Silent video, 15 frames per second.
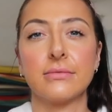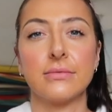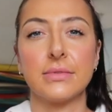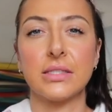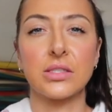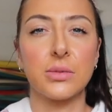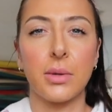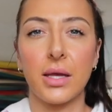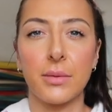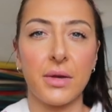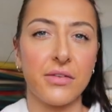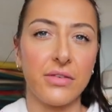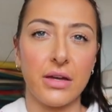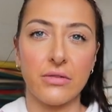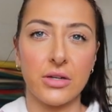These are probably
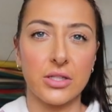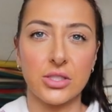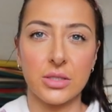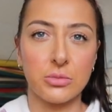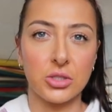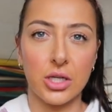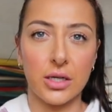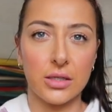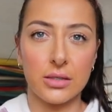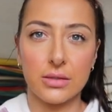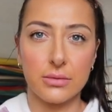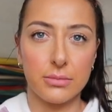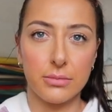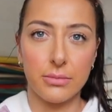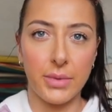my favorite Gymshark
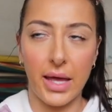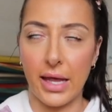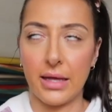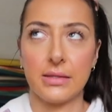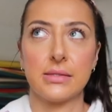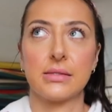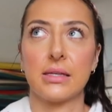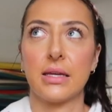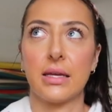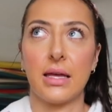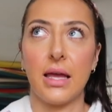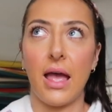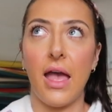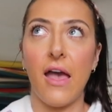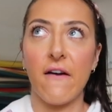pants
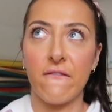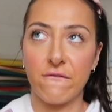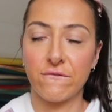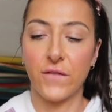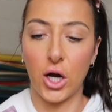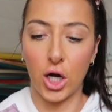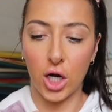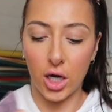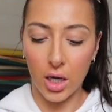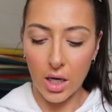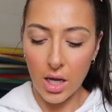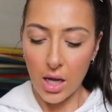ever.